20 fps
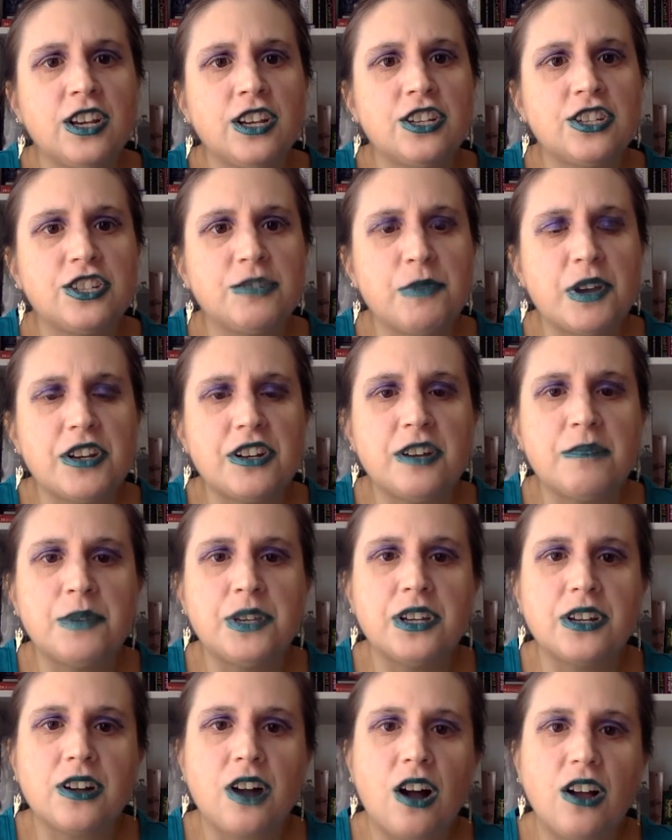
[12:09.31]
She might not
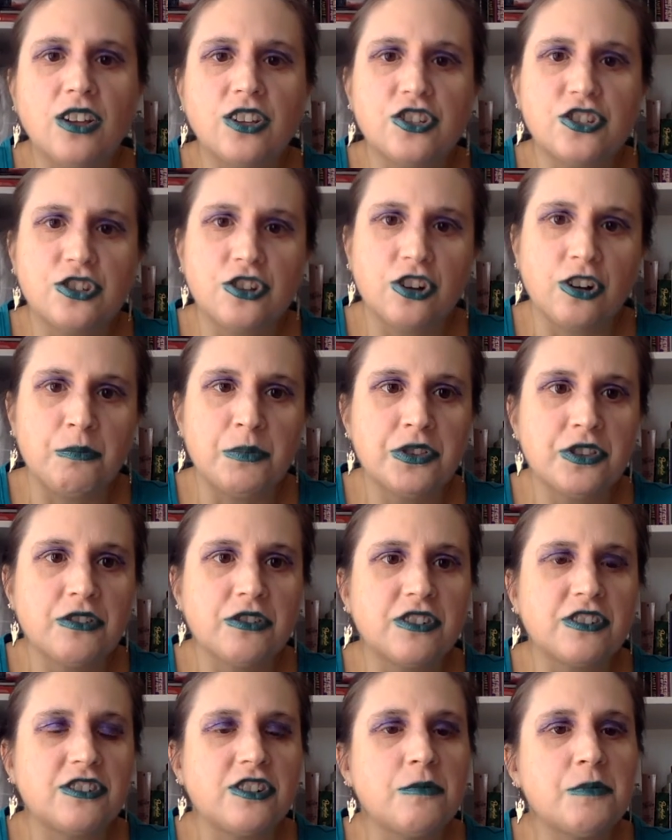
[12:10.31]
be a college girl, but there
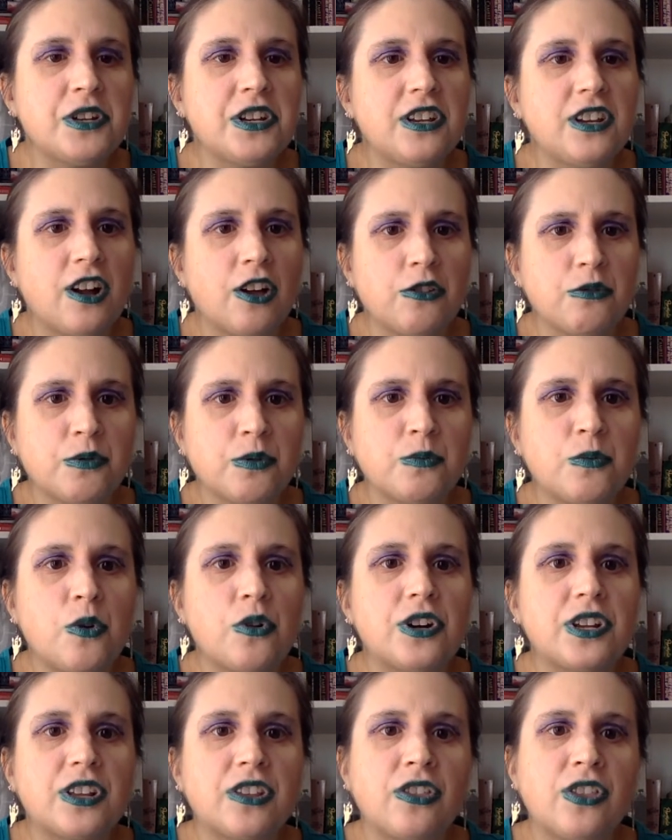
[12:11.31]
are so many other
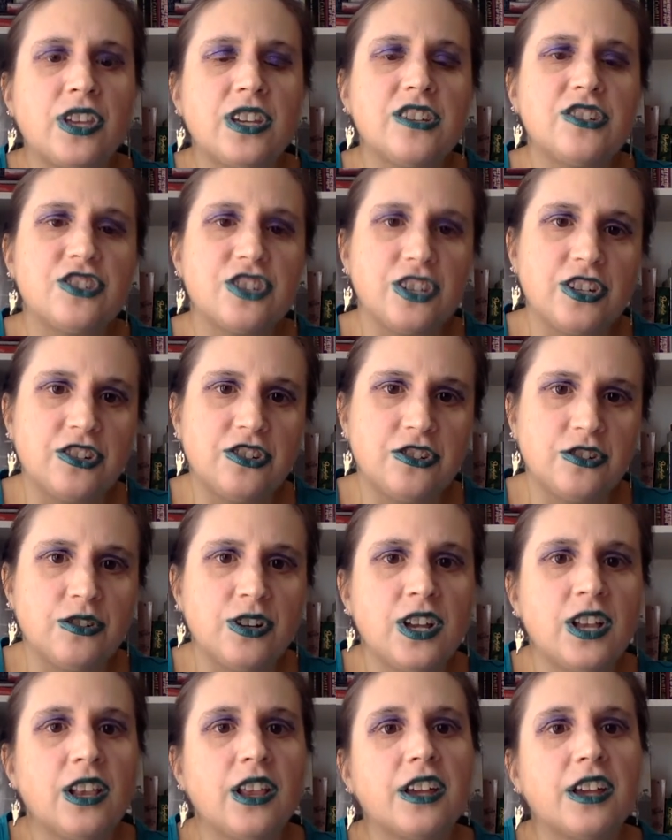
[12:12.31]
rewarding things she can do,